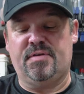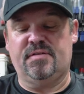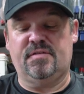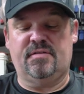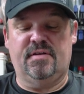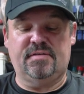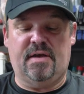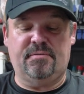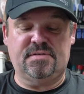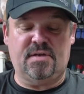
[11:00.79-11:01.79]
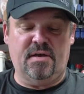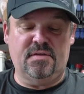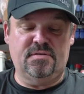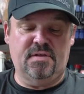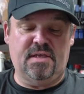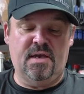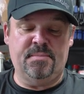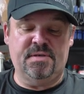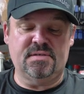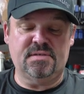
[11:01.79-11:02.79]
with this is because I was talking to the
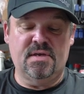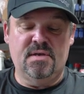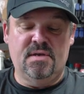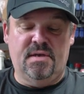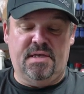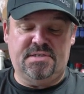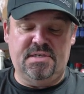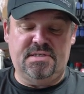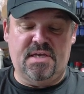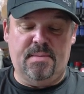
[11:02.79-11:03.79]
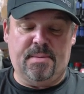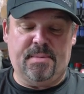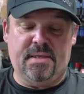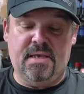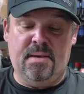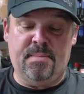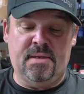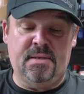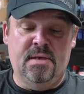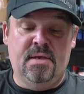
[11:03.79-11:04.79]
chemist at G Tape, and I'm like, yeah,
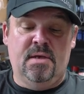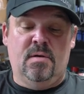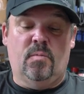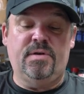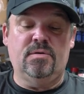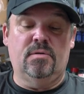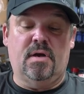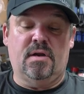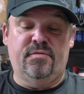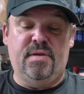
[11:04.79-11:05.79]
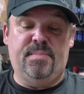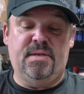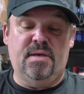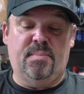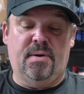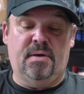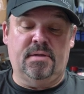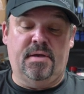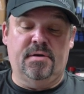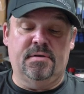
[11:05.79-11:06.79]
man, we do a lot of EPDM pond
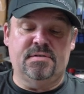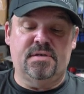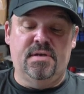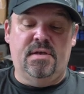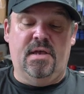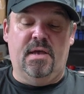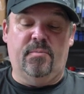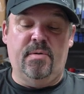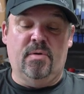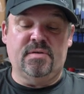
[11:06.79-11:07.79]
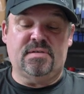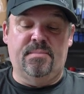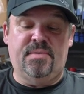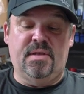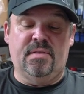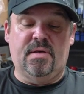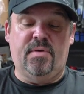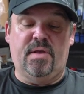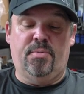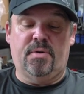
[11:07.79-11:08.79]
liners, and we want something that
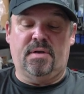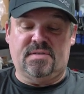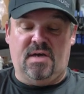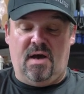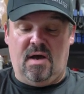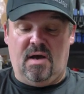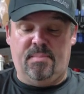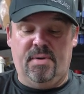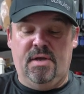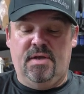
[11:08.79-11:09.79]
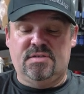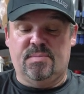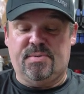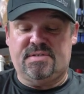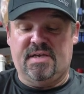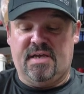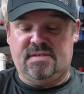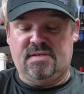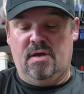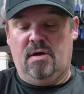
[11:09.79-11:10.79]
we can put on top to
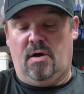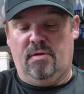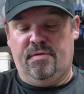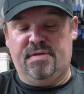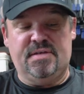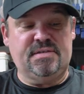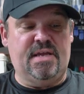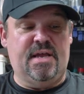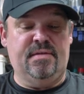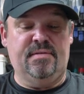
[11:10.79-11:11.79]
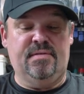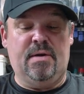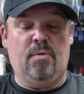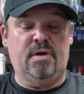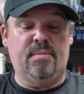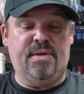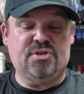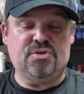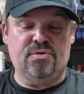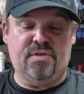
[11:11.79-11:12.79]
protect all of this, and they wanted to make
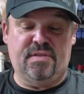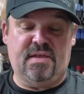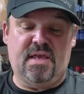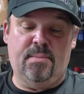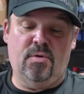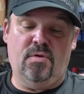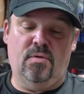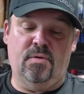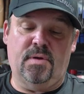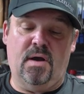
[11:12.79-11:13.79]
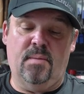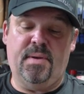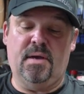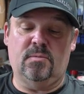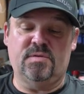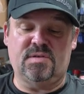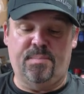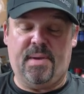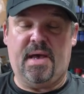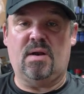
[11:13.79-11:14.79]
sure that the chemical compound was
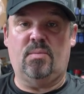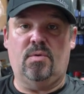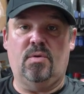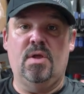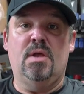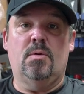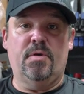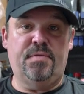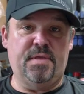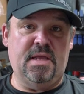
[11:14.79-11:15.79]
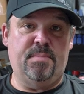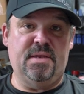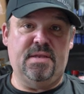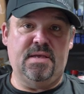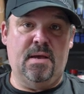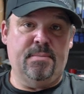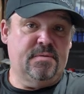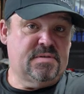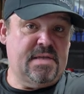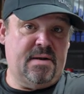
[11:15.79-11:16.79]
compatible with the EPDM. It
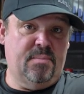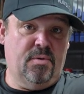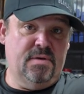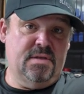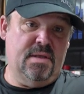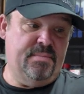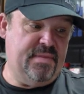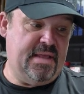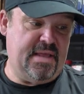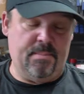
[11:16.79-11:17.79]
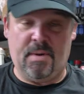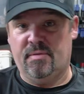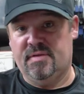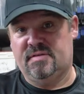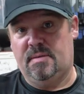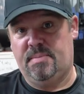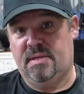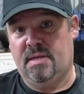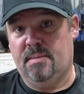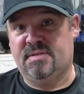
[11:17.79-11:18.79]
was that important to them that they came out with this
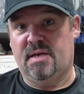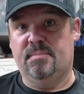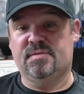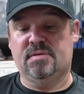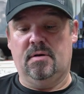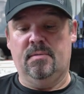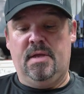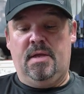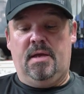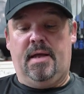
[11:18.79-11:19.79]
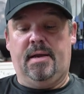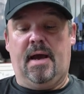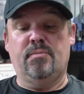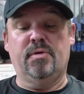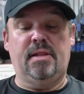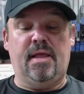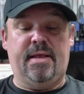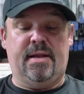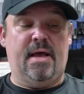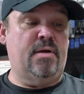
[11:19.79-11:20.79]
EPDM tape. So, and I really
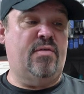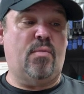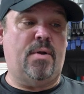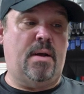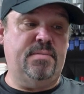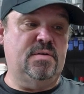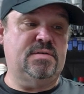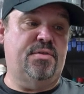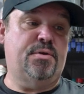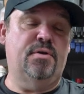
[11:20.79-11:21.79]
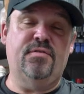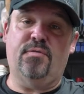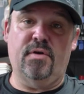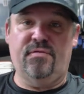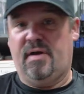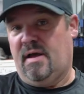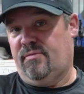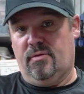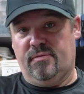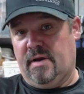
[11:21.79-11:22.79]
like it. I don't have a problem using
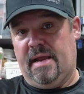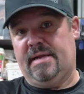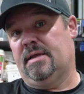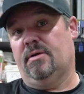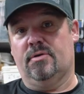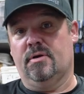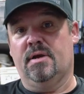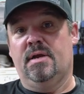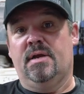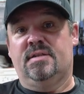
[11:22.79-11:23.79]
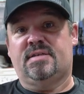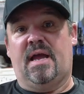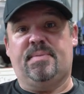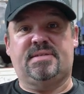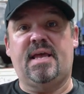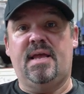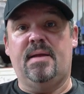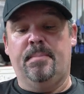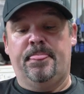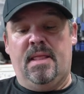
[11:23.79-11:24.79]
3045 over any other type of tape.